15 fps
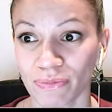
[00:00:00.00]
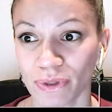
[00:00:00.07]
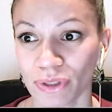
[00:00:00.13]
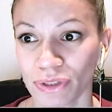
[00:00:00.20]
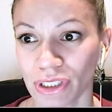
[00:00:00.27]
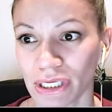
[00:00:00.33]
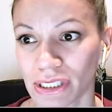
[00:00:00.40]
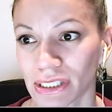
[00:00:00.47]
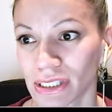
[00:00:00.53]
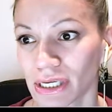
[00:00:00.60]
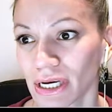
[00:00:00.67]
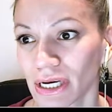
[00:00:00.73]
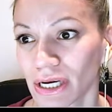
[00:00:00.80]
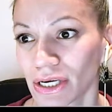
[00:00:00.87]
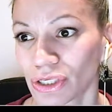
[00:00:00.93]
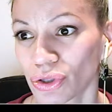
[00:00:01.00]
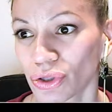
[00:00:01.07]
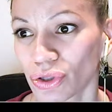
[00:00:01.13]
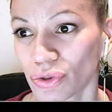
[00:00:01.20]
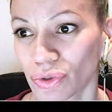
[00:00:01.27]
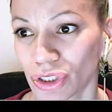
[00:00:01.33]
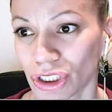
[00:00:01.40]
purchased. So
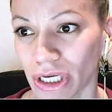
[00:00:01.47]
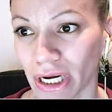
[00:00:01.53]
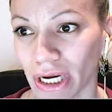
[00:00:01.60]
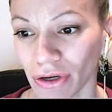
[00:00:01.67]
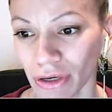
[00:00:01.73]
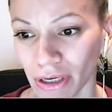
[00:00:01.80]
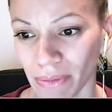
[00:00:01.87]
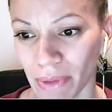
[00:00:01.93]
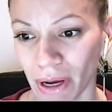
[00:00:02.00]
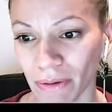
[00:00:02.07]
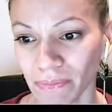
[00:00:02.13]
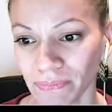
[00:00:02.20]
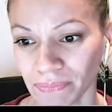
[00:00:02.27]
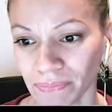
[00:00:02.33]
you'd check your email